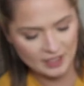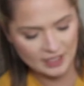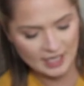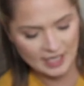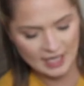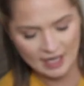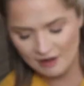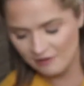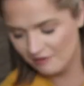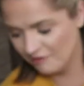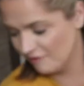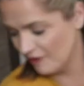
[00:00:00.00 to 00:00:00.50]

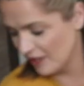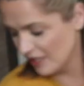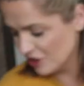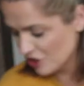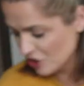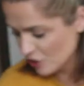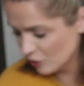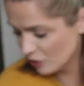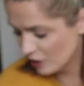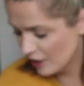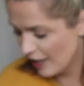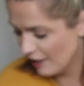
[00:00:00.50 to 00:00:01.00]
get a
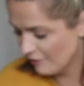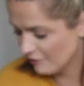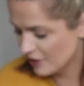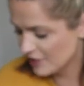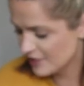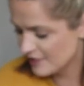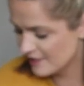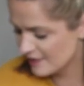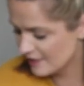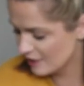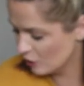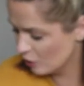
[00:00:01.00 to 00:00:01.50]
facial
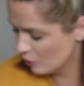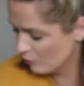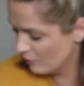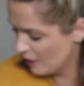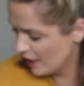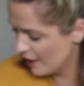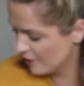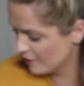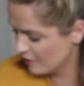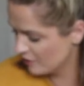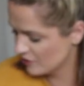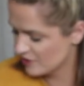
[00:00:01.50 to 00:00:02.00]
every single
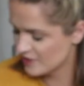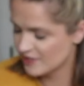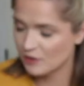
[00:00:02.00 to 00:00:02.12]
month,